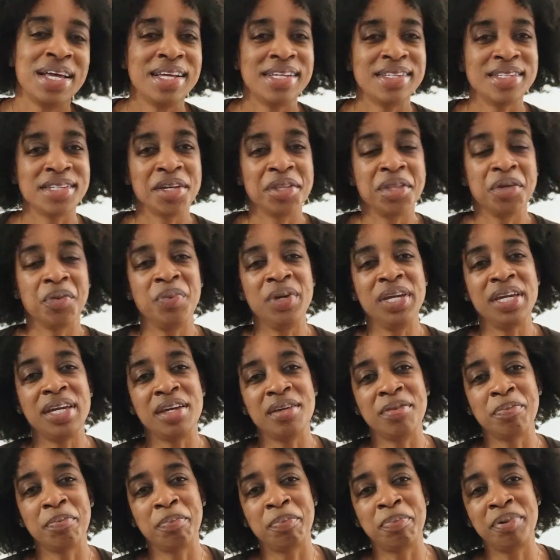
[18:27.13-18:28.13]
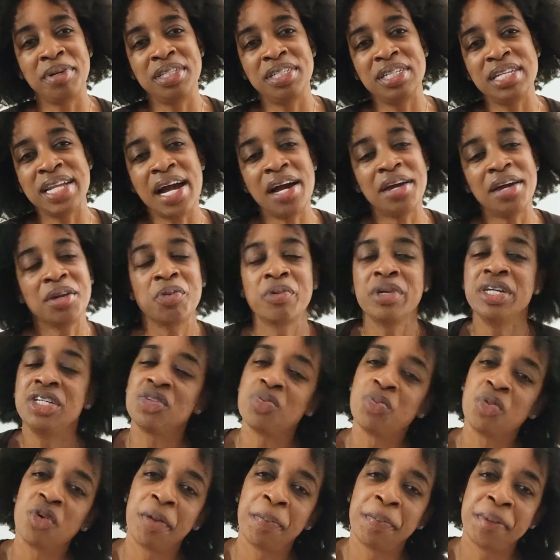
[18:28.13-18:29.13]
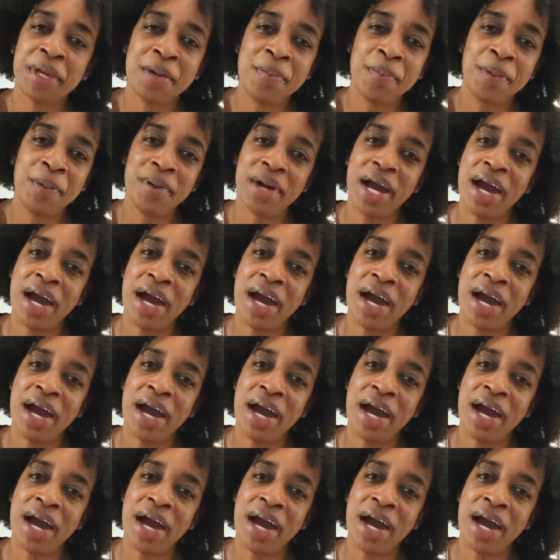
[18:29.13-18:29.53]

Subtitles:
so that we can push it out and reach more people.